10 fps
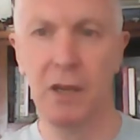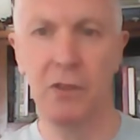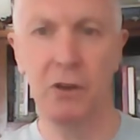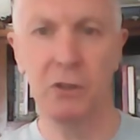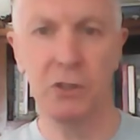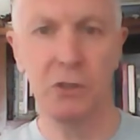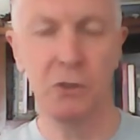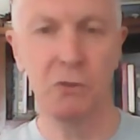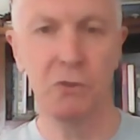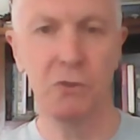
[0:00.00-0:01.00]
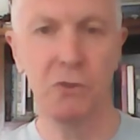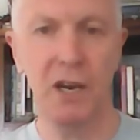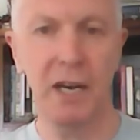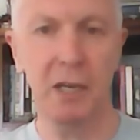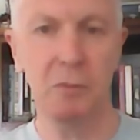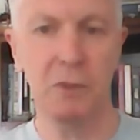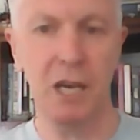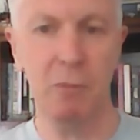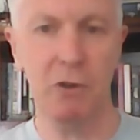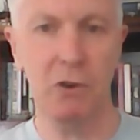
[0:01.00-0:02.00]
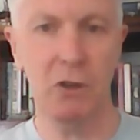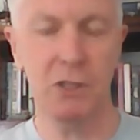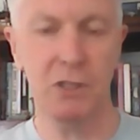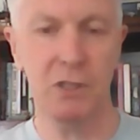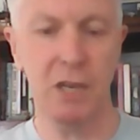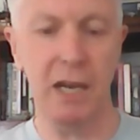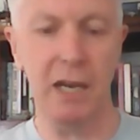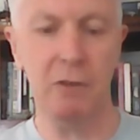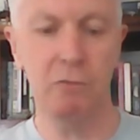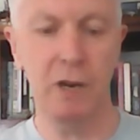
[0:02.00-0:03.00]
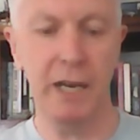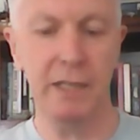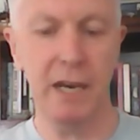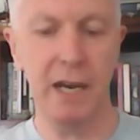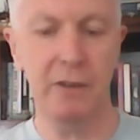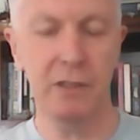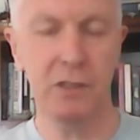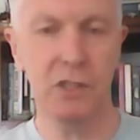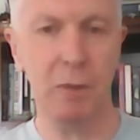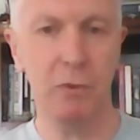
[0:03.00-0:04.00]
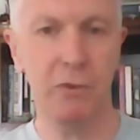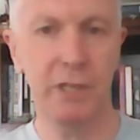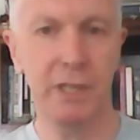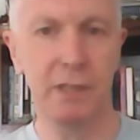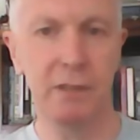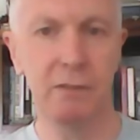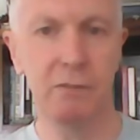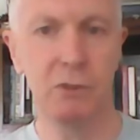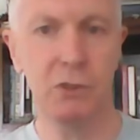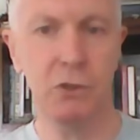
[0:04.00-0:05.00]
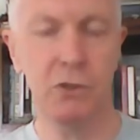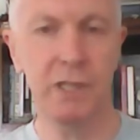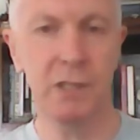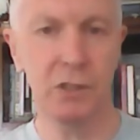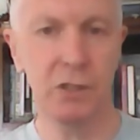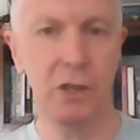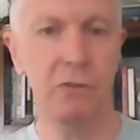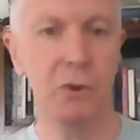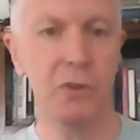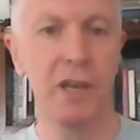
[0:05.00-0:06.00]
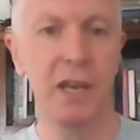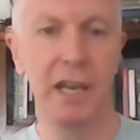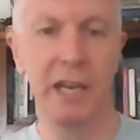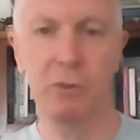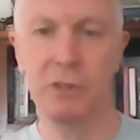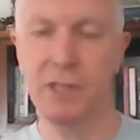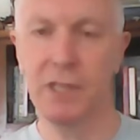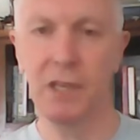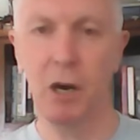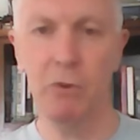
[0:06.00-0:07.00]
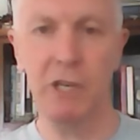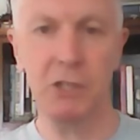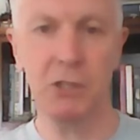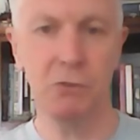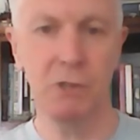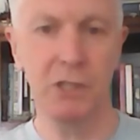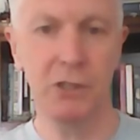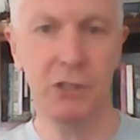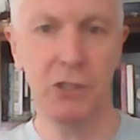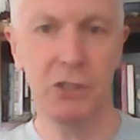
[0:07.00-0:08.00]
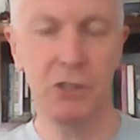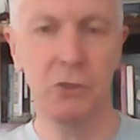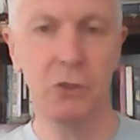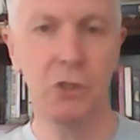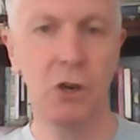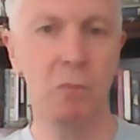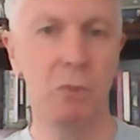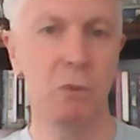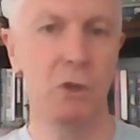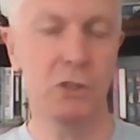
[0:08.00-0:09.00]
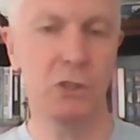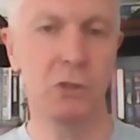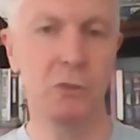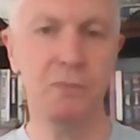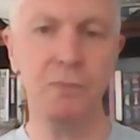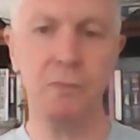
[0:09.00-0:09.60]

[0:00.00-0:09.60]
Those who've come across radar and submarine stories and so forth. It was the operations researchers whose job was to